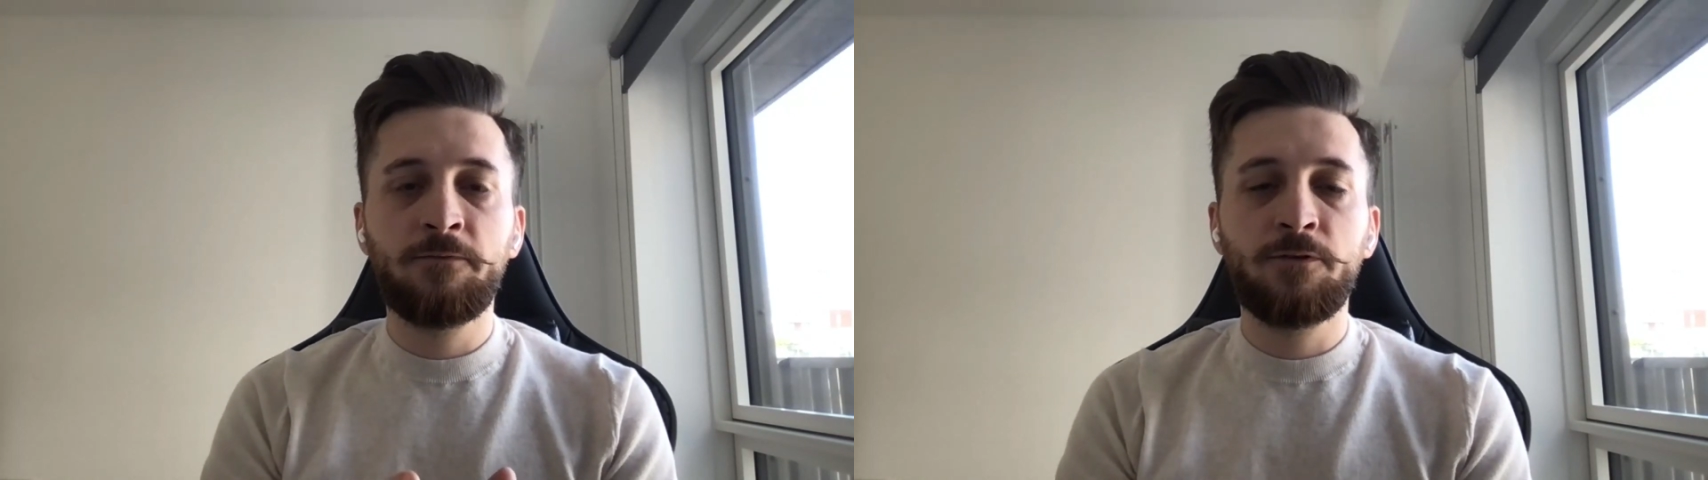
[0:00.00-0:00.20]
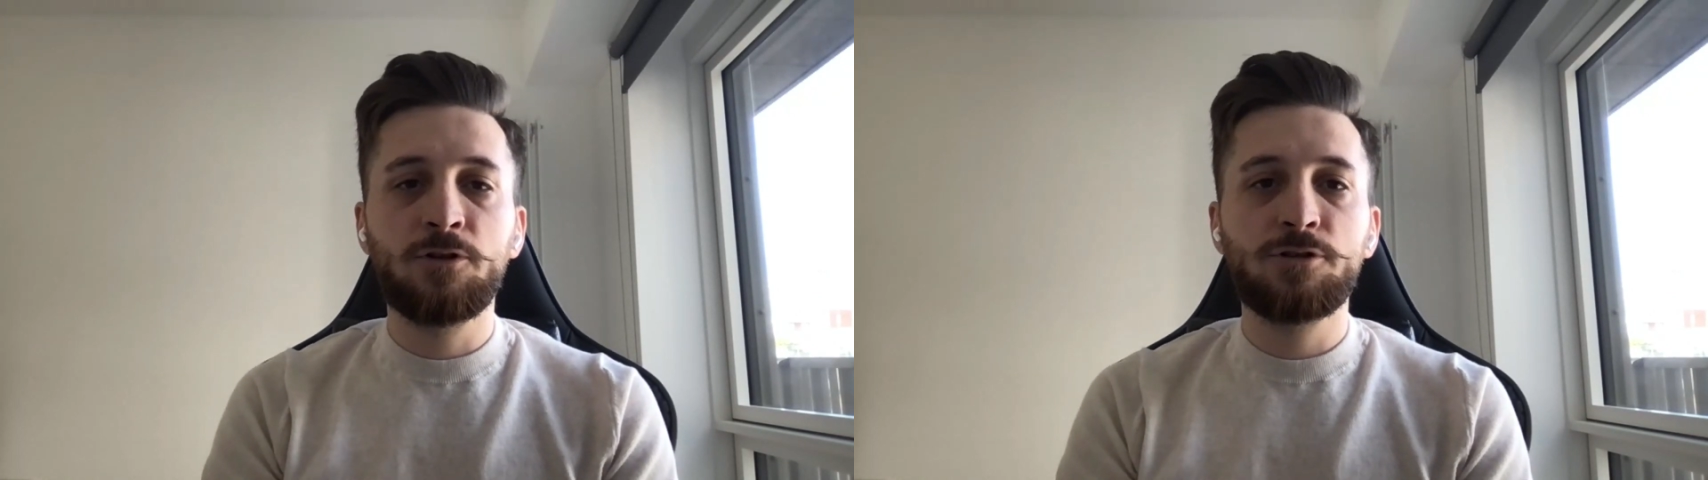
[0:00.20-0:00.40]

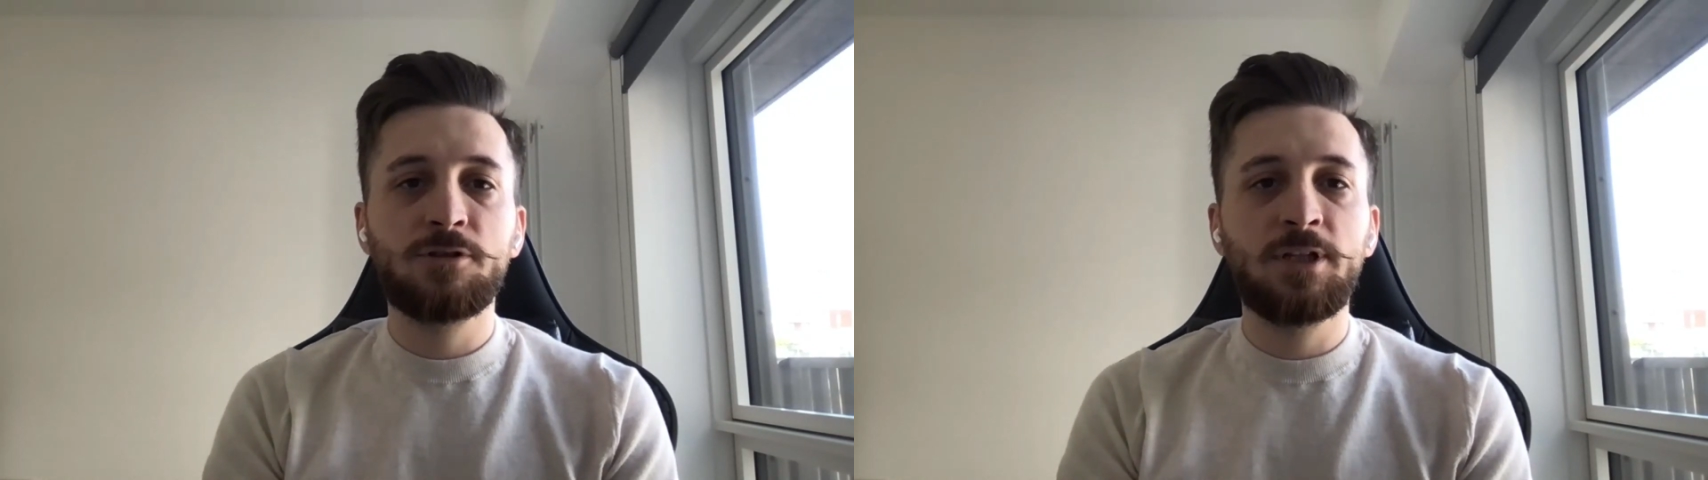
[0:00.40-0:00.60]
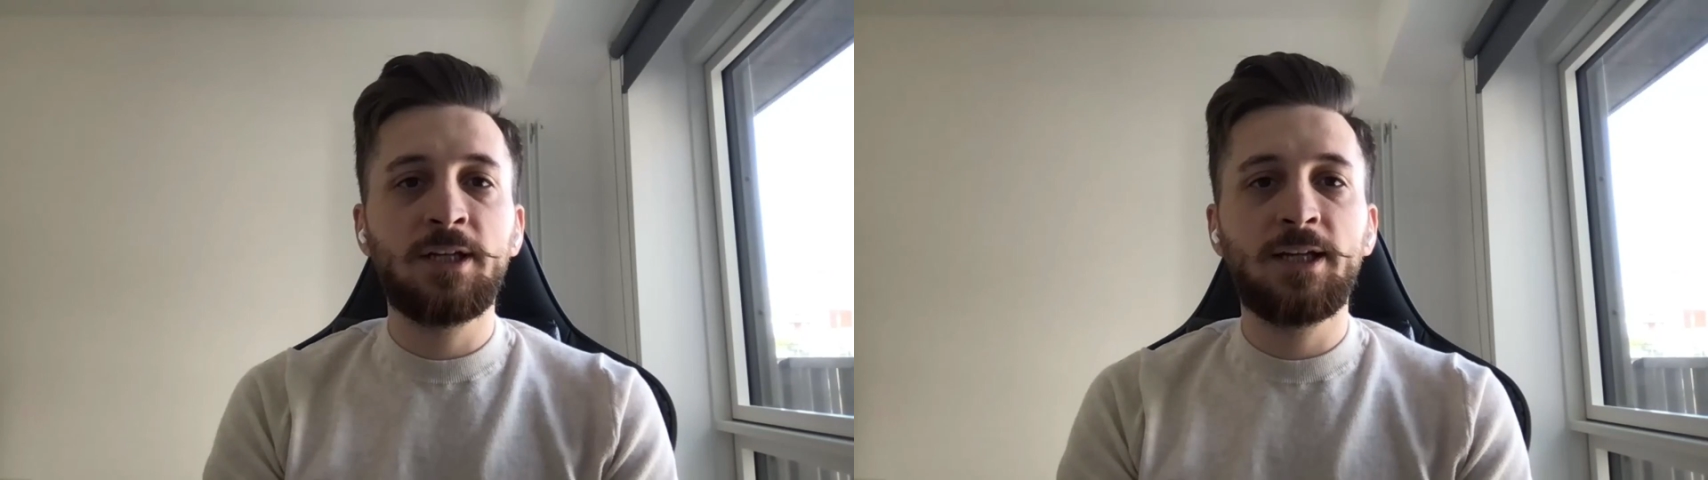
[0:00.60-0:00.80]

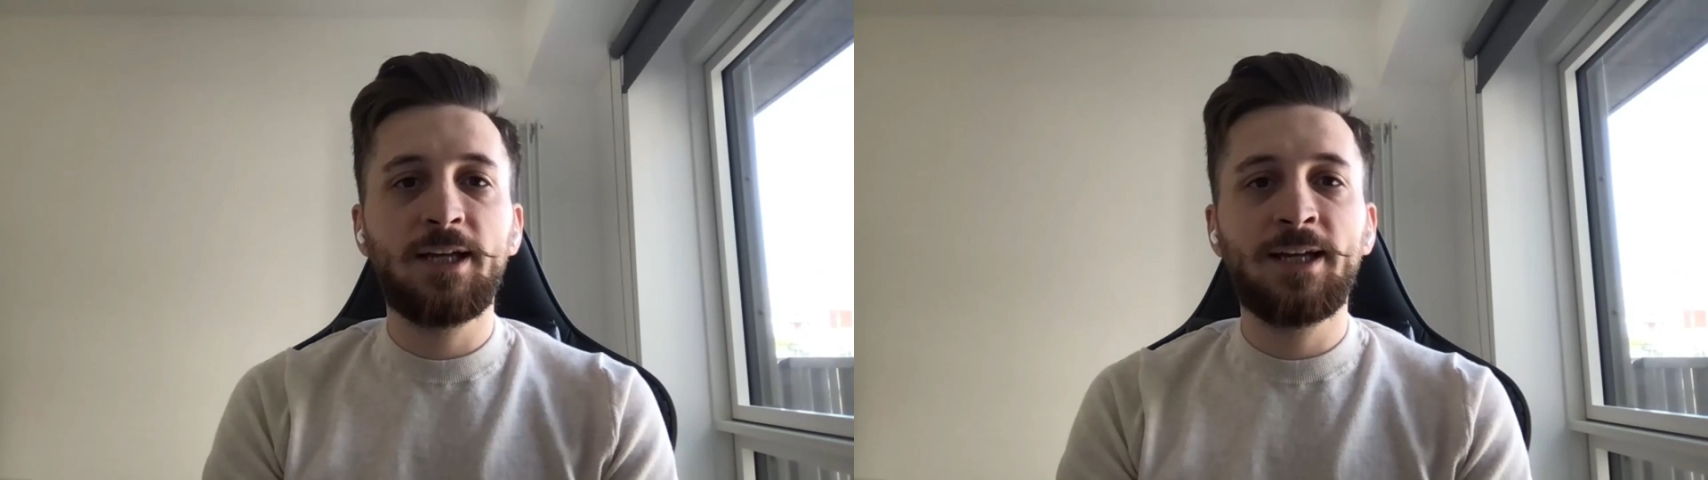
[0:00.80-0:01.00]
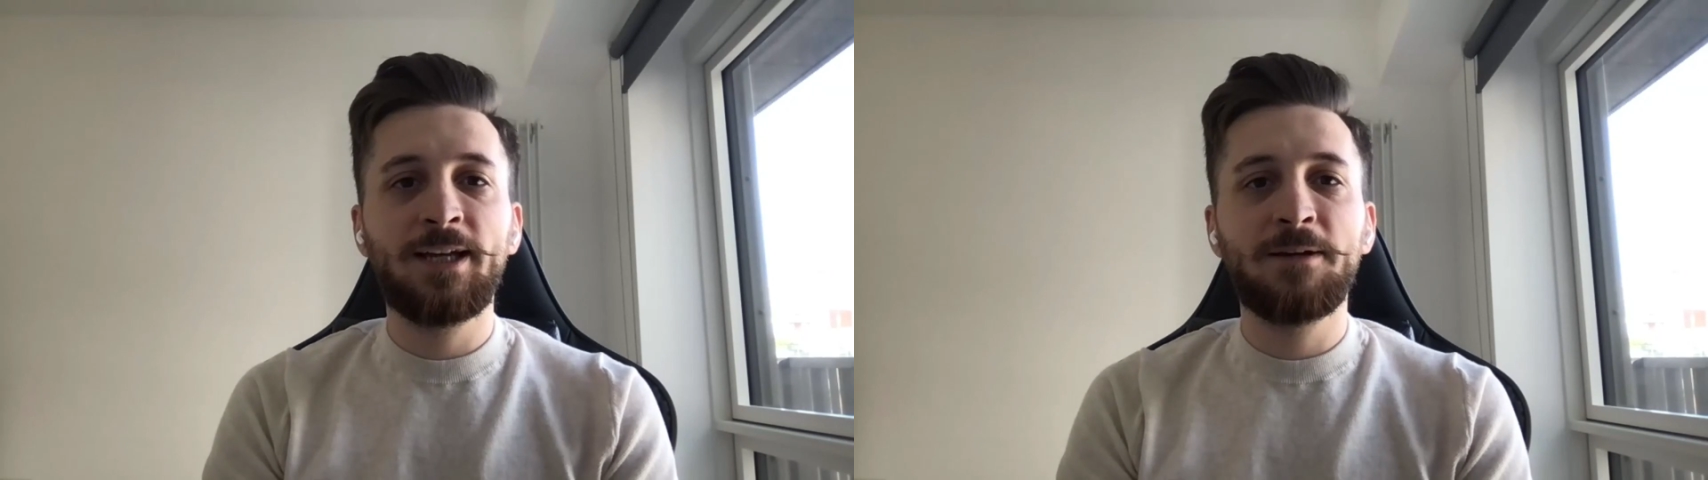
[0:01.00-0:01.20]
first
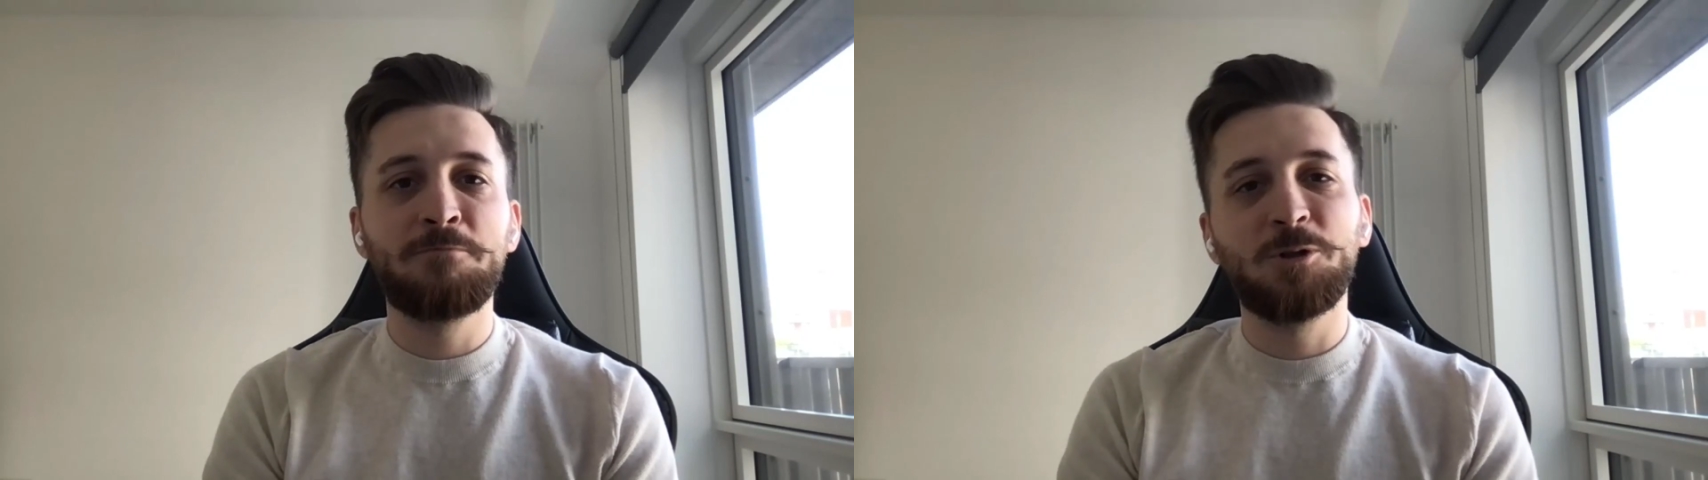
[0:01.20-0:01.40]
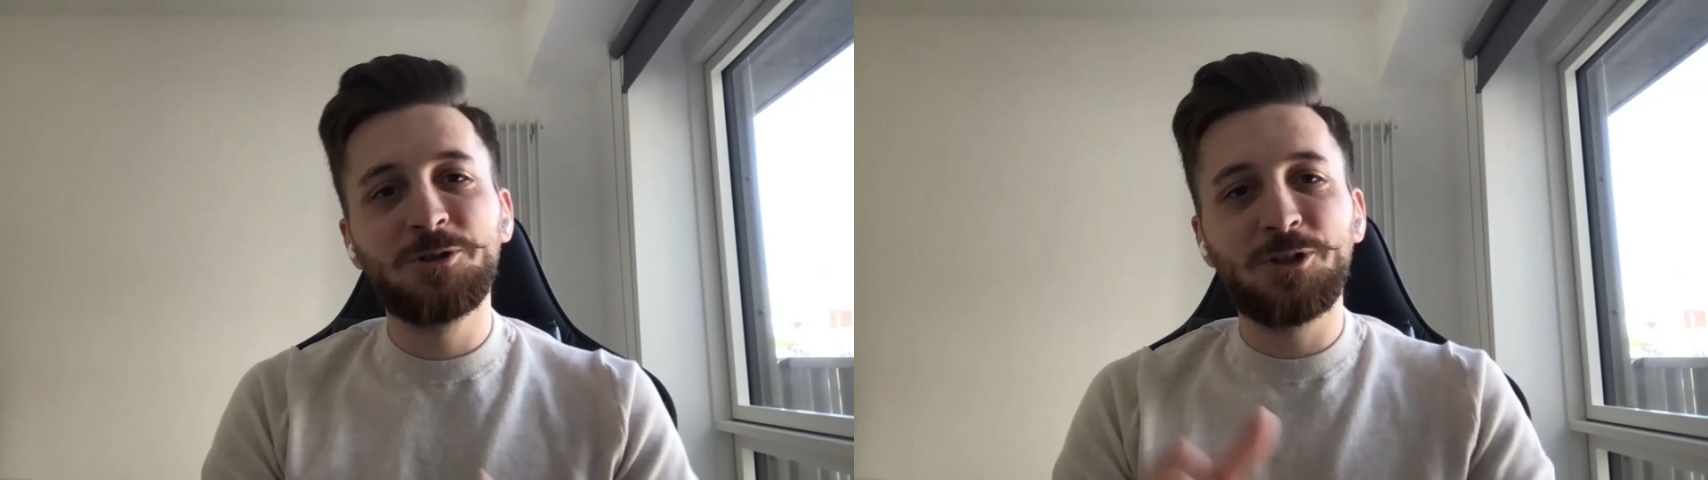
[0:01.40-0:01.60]
the
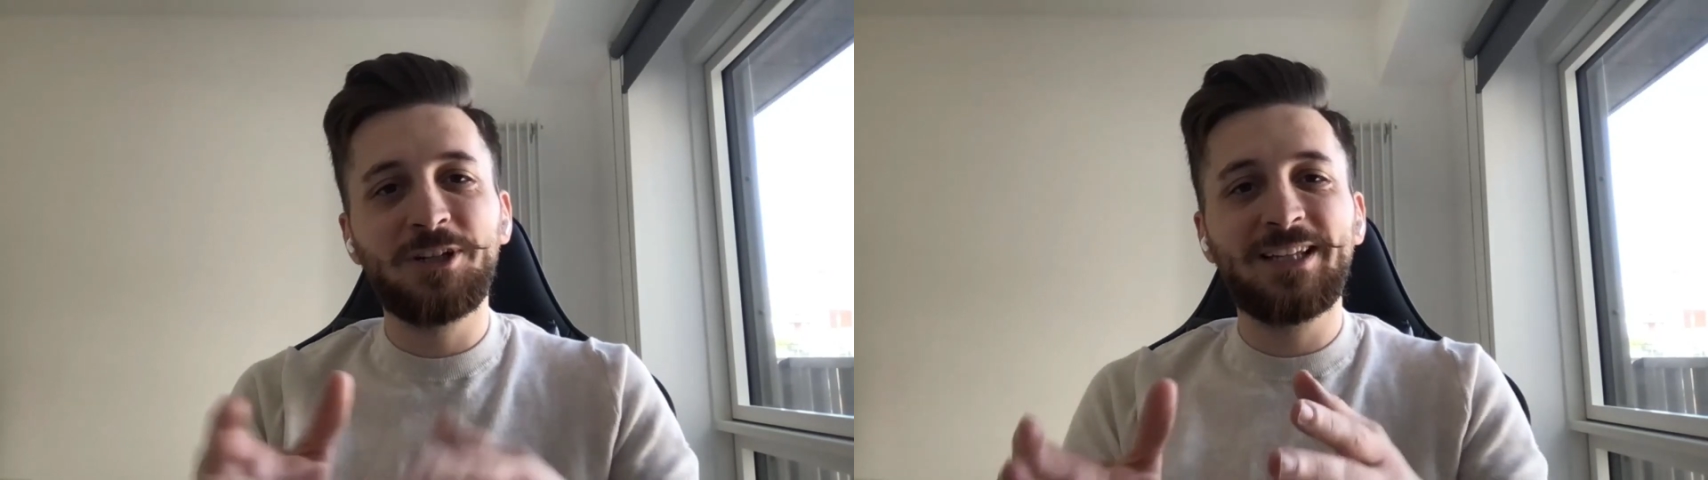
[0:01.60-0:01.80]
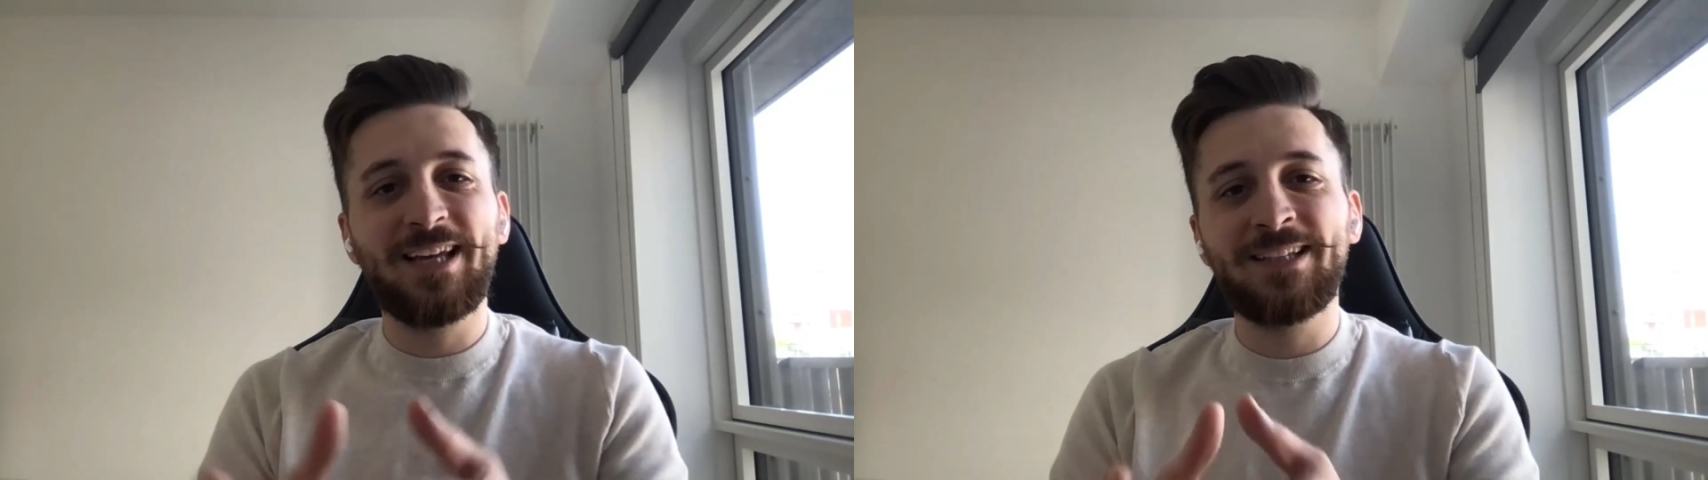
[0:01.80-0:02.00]

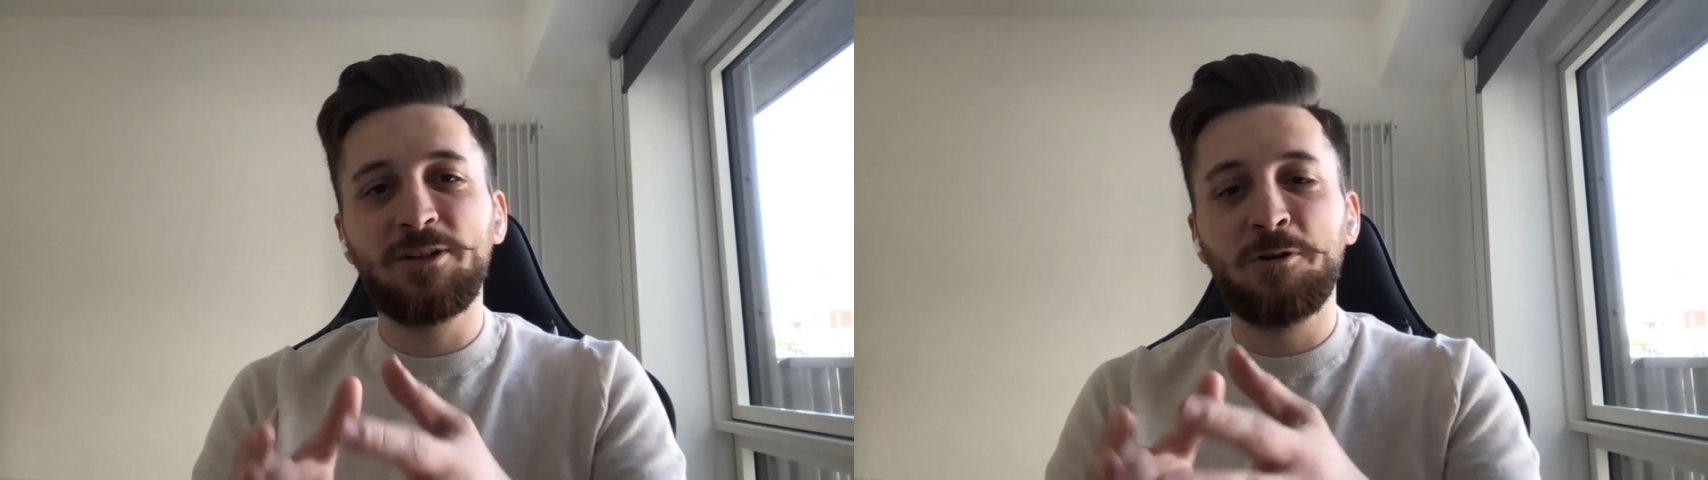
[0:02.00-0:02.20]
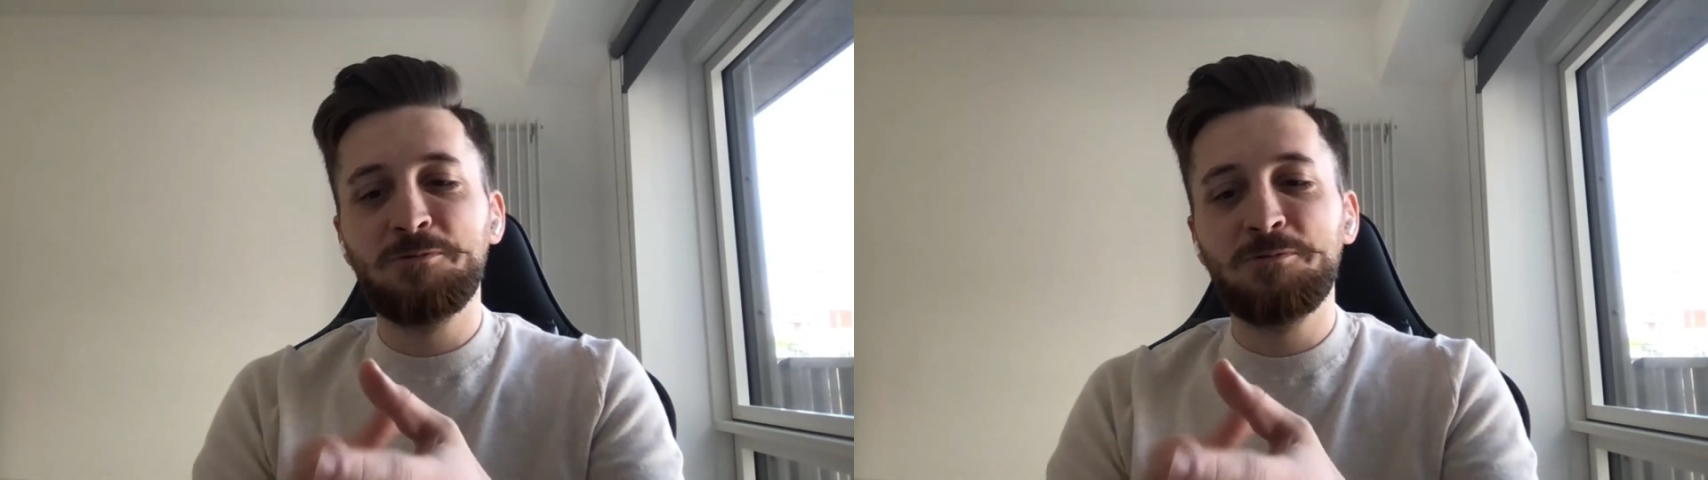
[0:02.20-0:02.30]
monitoring and